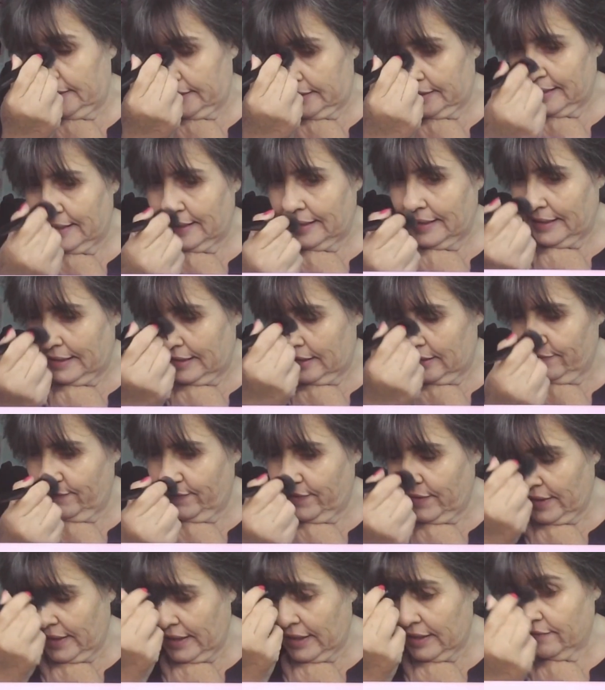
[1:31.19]
It's not like you
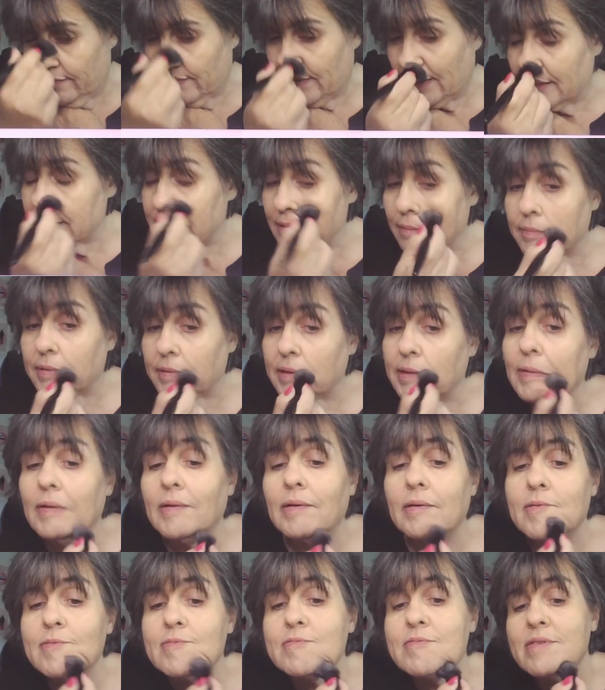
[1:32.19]
feel like you've got something
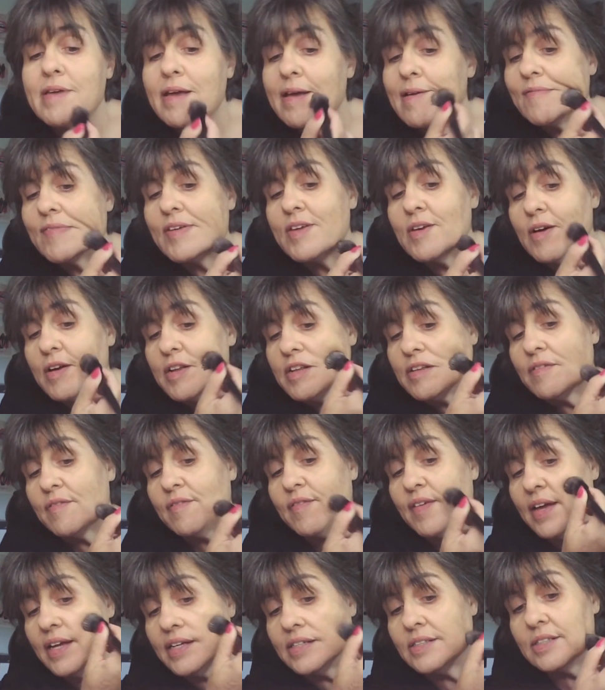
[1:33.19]
heavy on your
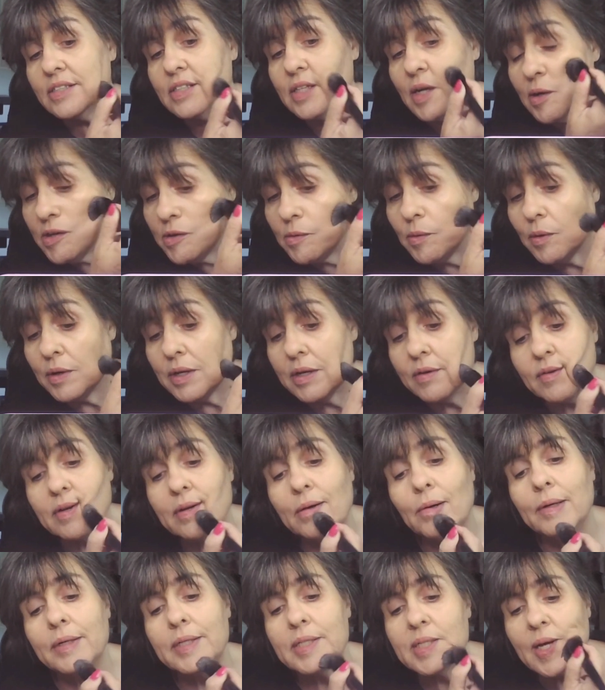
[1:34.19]
face. You won't even
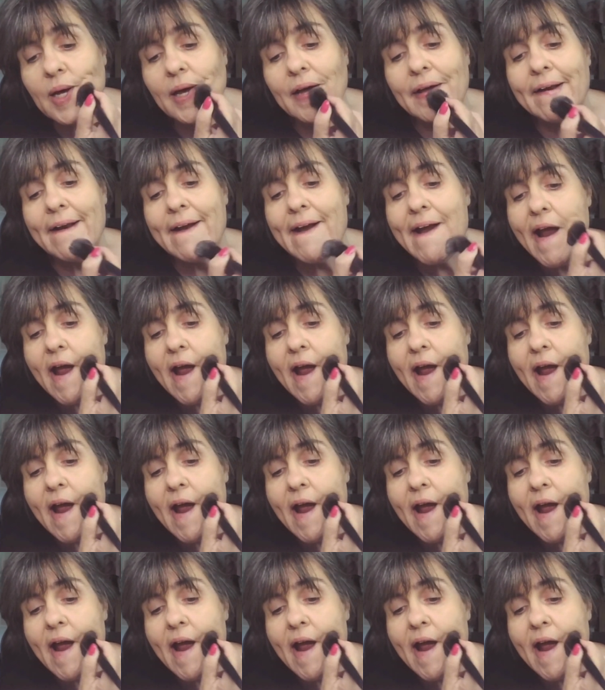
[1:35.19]
know it's on.